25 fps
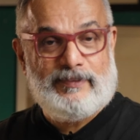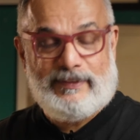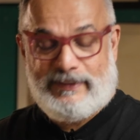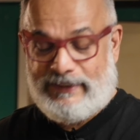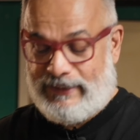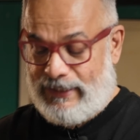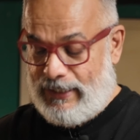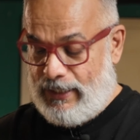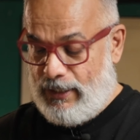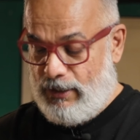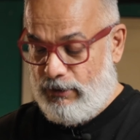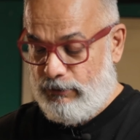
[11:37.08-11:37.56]

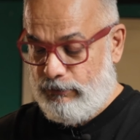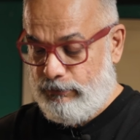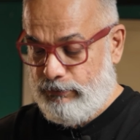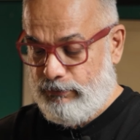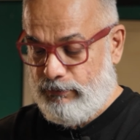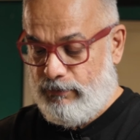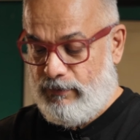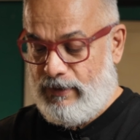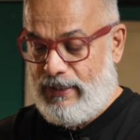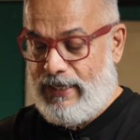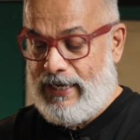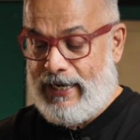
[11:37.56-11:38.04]

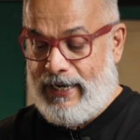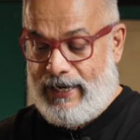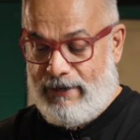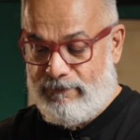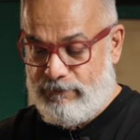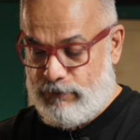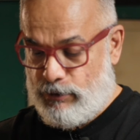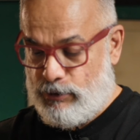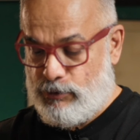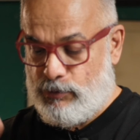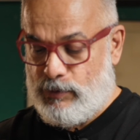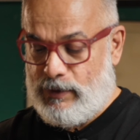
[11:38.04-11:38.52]
Now I
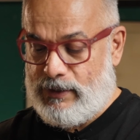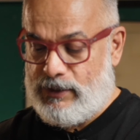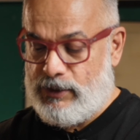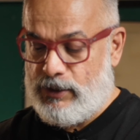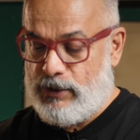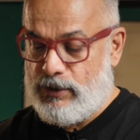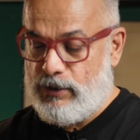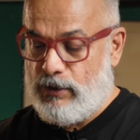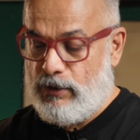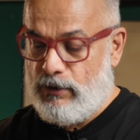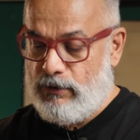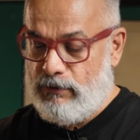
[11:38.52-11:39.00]
have to switch
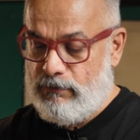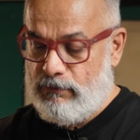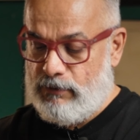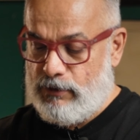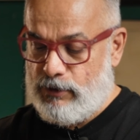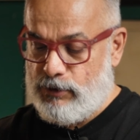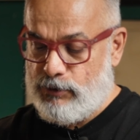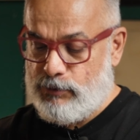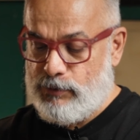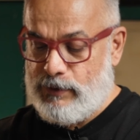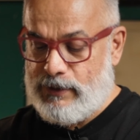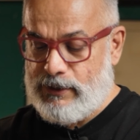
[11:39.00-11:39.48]
it on.
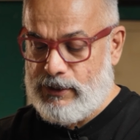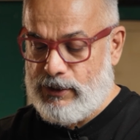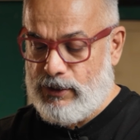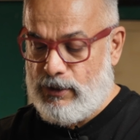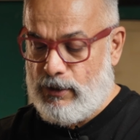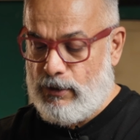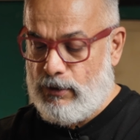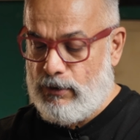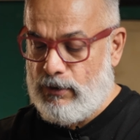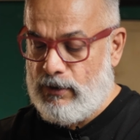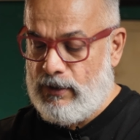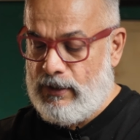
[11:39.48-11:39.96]
To switch it
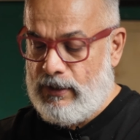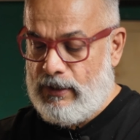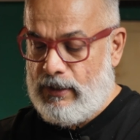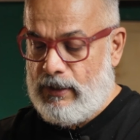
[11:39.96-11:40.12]
on,